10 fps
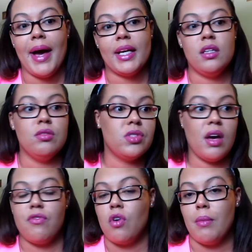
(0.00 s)
I can use
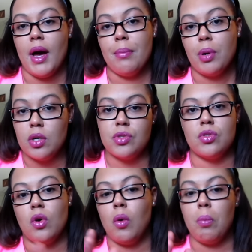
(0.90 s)
that for my
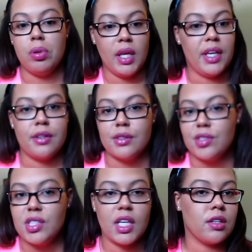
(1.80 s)
personal planner
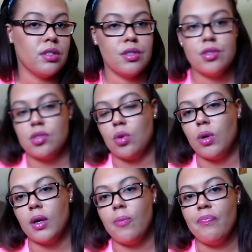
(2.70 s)
stickers
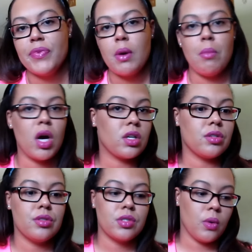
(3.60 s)
or
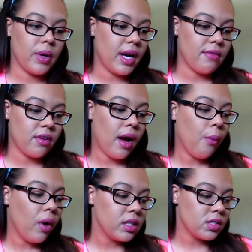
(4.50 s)
markers or whatever I
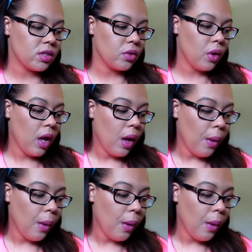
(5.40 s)
want to,